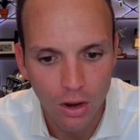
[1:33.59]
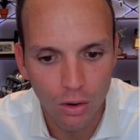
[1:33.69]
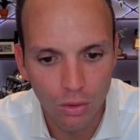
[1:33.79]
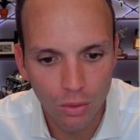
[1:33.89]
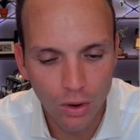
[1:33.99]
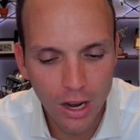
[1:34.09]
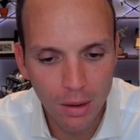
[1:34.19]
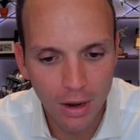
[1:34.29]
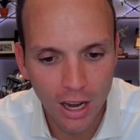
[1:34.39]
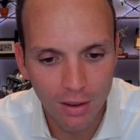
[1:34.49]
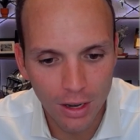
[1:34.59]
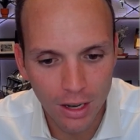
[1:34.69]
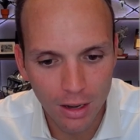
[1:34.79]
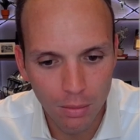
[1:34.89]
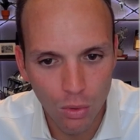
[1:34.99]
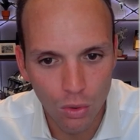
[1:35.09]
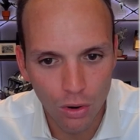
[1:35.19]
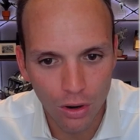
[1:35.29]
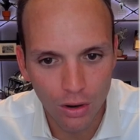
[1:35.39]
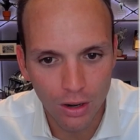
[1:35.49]
Rina becoming
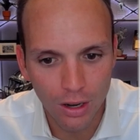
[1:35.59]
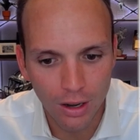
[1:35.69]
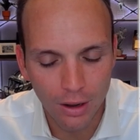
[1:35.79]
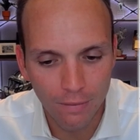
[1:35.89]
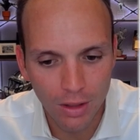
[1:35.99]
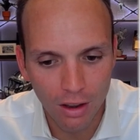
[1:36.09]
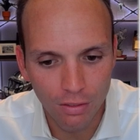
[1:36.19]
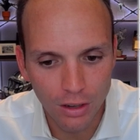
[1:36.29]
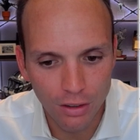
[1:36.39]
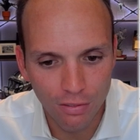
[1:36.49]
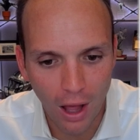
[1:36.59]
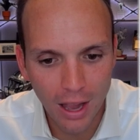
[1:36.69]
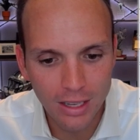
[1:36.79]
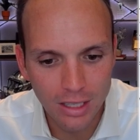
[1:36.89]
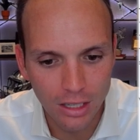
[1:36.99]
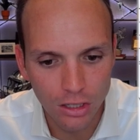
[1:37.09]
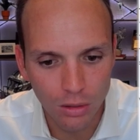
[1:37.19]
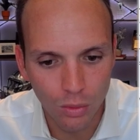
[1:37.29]
more of a defined system,